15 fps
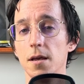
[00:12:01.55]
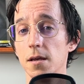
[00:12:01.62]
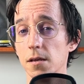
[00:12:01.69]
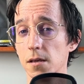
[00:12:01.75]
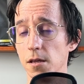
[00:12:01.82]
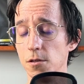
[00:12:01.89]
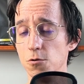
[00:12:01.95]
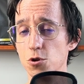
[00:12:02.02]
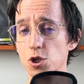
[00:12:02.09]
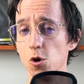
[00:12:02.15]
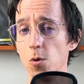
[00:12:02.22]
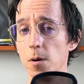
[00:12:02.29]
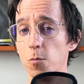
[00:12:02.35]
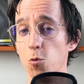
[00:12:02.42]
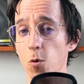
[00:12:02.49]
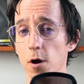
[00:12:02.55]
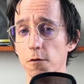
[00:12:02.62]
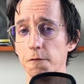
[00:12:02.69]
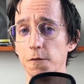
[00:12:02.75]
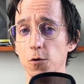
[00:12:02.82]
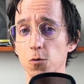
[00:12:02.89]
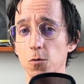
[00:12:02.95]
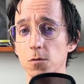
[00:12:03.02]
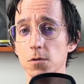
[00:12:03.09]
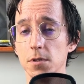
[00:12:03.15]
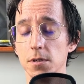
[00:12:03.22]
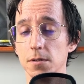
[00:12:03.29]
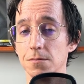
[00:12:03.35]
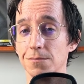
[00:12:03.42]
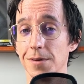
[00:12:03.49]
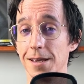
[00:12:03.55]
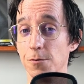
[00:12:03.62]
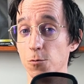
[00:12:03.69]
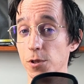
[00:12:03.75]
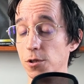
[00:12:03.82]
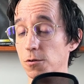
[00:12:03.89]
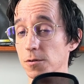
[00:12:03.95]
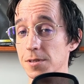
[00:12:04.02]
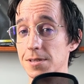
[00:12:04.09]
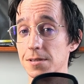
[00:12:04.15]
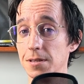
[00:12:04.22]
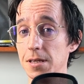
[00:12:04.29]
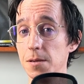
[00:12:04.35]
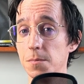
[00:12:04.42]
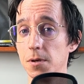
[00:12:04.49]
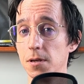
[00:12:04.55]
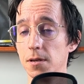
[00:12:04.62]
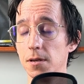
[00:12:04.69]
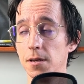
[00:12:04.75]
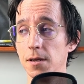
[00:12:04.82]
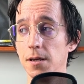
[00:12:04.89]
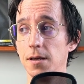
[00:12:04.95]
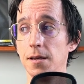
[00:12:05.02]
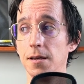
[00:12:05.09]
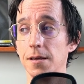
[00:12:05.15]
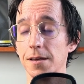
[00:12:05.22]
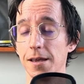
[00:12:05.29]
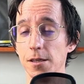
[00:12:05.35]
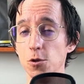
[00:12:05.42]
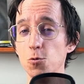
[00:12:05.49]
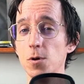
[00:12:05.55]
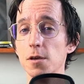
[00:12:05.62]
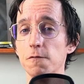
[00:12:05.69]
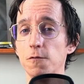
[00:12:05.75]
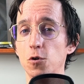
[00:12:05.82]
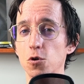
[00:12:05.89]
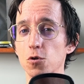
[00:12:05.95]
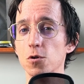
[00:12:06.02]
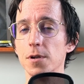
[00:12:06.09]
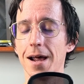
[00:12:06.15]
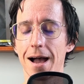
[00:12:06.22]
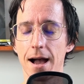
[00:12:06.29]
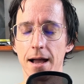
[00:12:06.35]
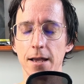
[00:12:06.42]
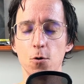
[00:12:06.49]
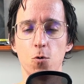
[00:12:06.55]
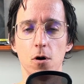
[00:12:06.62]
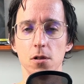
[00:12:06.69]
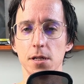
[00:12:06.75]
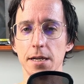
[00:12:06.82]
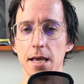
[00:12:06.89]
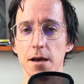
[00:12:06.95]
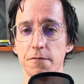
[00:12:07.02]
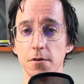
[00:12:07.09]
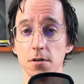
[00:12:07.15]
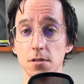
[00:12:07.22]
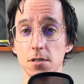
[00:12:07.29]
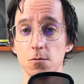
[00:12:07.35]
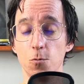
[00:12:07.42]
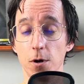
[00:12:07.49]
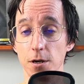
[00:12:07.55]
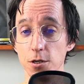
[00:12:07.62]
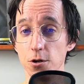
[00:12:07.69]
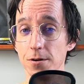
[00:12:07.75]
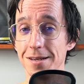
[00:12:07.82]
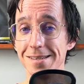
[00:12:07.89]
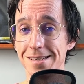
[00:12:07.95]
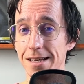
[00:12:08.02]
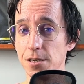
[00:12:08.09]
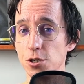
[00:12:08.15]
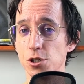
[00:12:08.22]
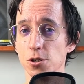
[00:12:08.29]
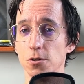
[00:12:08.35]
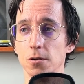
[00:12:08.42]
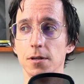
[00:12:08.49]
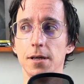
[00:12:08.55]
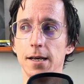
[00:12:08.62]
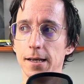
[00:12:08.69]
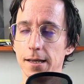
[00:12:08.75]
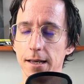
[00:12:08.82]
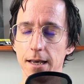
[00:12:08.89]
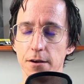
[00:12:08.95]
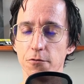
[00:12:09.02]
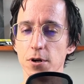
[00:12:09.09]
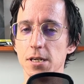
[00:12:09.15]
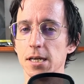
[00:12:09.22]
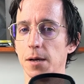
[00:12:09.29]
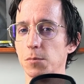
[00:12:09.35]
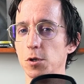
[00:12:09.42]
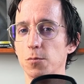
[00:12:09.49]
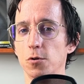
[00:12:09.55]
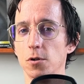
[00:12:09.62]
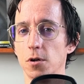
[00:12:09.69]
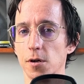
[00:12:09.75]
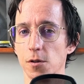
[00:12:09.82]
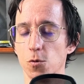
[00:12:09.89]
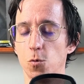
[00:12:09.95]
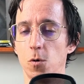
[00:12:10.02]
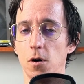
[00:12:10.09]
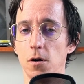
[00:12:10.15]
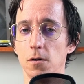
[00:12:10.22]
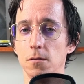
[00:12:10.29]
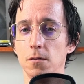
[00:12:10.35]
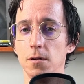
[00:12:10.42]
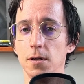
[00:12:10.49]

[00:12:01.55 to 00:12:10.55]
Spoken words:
Can you show up well fueled and with good sleep? Can you give good high quality efforts where you're intentional every time you pull onto the wall?